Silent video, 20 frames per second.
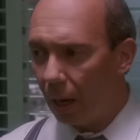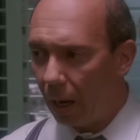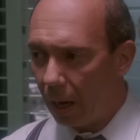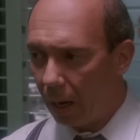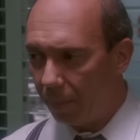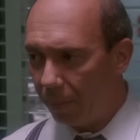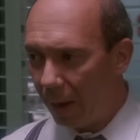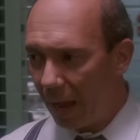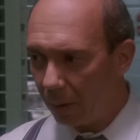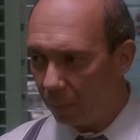
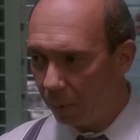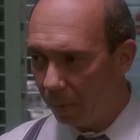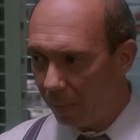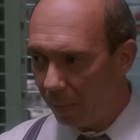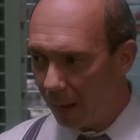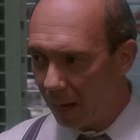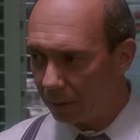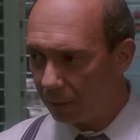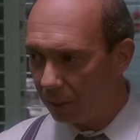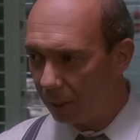Uh, back
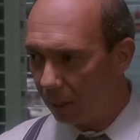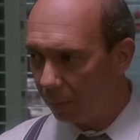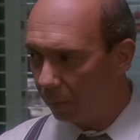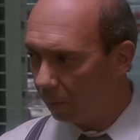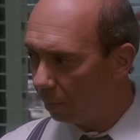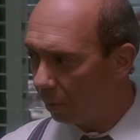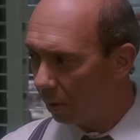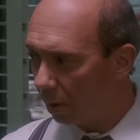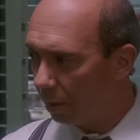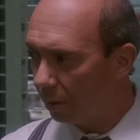when Max and I
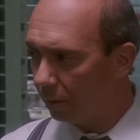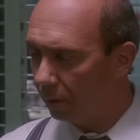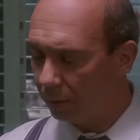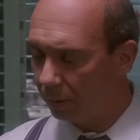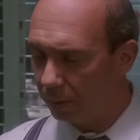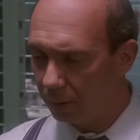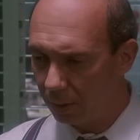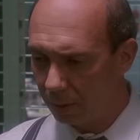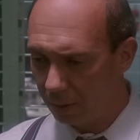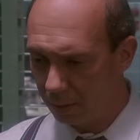were
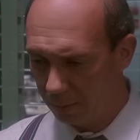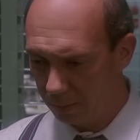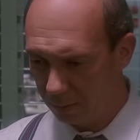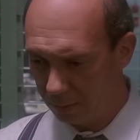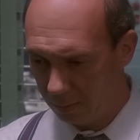partners,